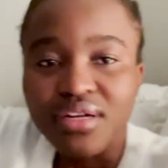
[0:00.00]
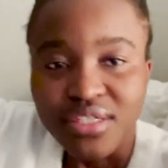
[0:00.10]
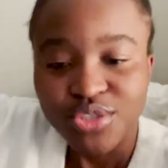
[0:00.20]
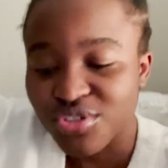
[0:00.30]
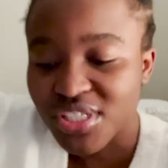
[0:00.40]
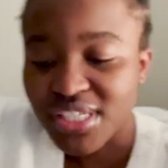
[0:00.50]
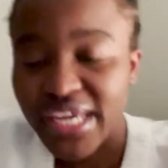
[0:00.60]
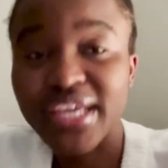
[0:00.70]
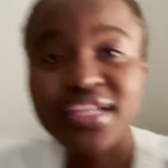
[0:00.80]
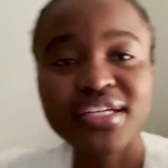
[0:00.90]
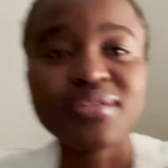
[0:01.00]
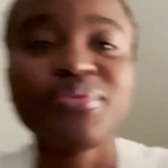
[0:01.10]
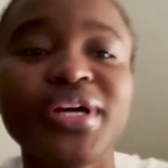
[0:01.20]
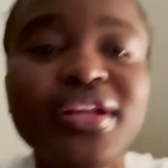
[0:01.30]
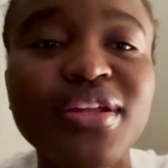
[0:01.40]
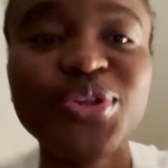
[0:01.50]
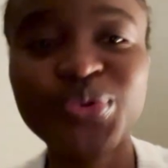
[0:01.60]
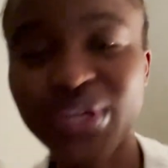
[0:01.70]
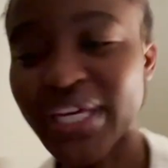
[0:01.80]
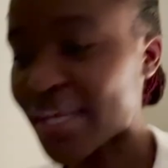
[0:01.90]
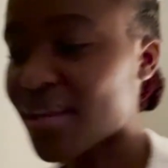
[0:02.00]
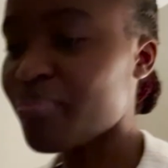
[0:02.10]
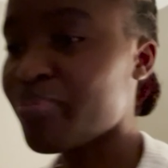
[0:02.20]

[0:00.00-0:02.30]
Don't you just hate it when you get in